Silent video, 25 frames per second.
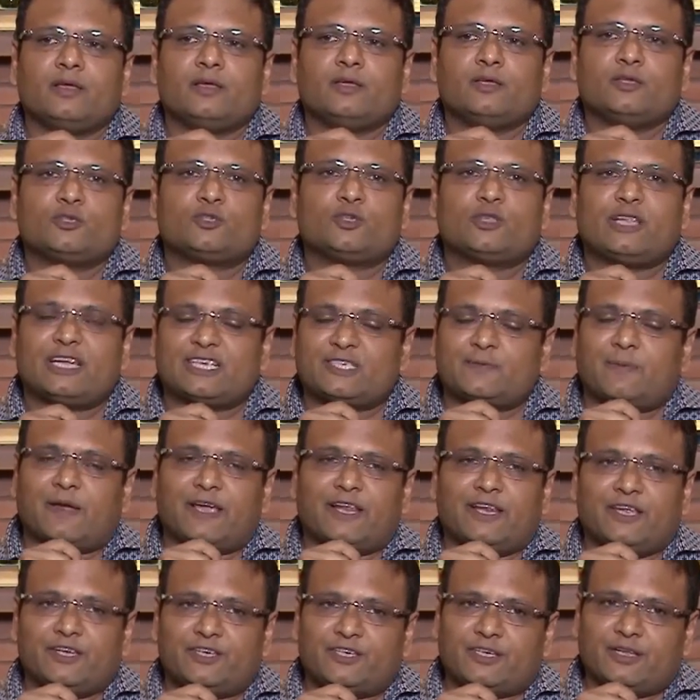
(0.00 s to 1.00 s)
So that's my
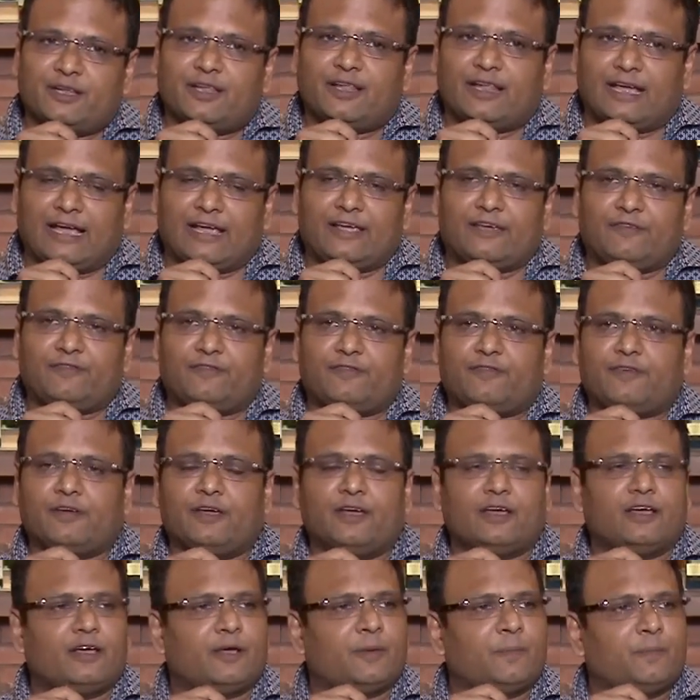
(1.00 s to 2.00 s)
initial life.
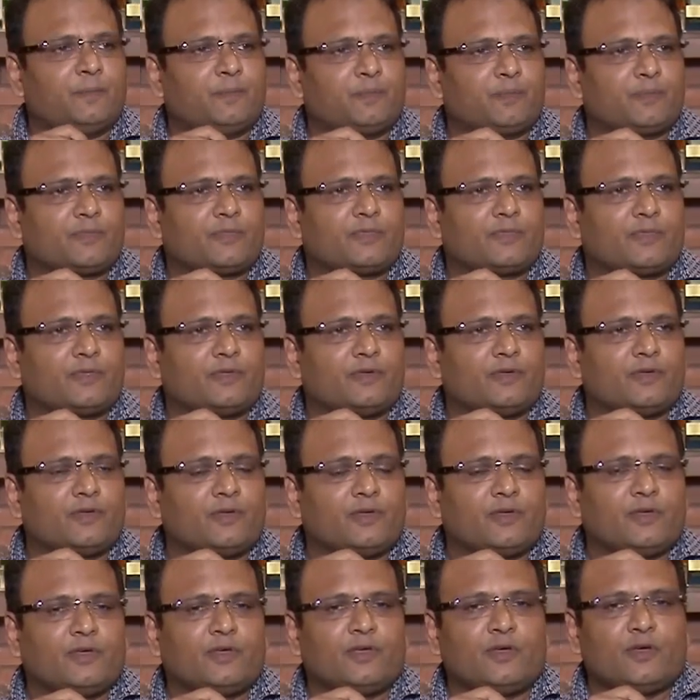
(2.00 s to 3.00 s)

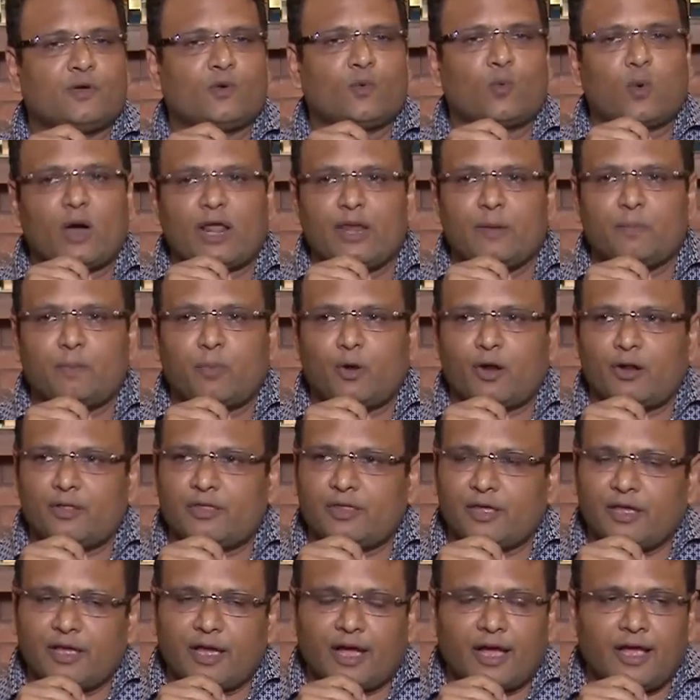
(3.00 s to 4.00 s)
One important
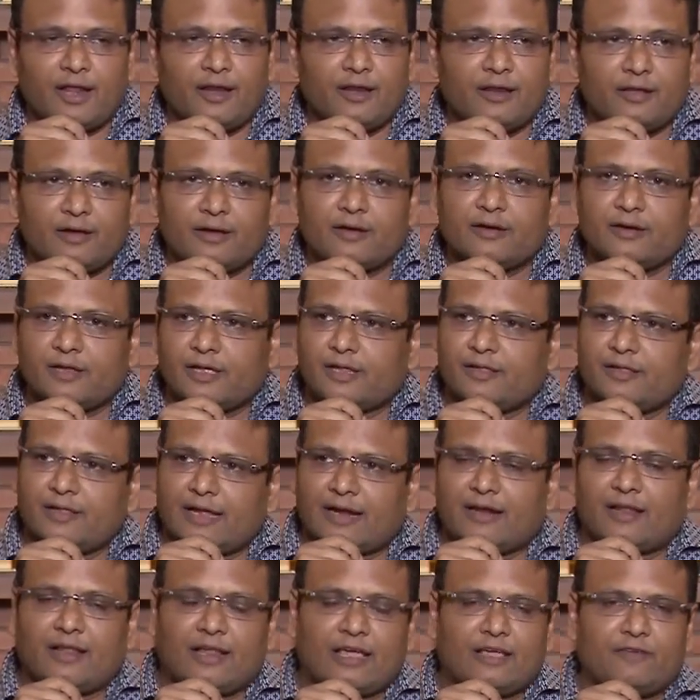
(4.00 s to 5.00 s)
thing I learned in
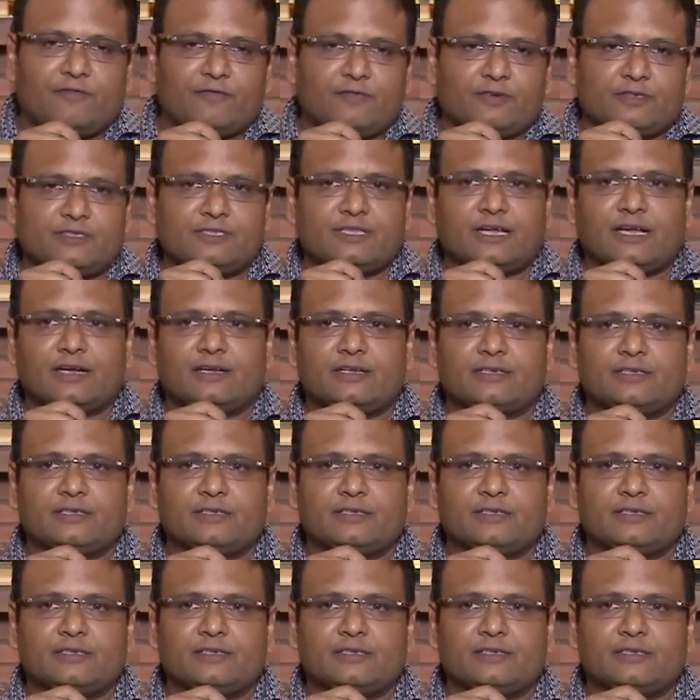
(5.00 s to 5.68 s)
that life was that